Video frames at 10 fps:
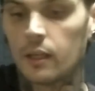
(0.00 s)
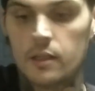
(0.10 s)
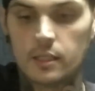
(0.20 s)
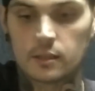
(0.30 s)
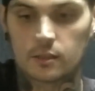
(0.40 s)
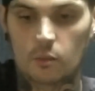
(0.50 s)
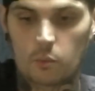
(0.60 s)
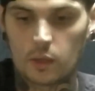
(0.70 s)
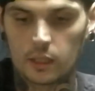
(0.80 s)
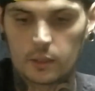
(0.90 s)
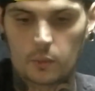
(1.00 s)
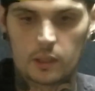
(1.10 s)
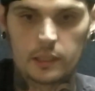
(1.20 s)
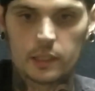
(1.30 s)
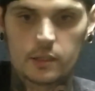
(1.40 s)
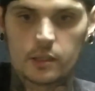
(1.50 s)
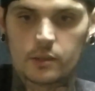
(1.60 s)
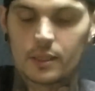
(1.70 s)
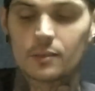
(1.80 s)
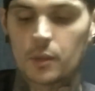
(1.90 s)
This is a really, really good juice.
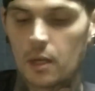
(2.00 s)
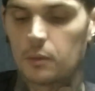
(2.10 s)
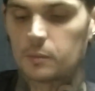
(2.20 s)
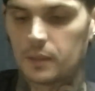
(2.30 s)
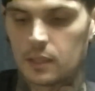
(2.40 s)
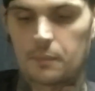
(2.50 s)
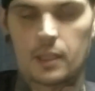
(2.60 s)
This would almost be something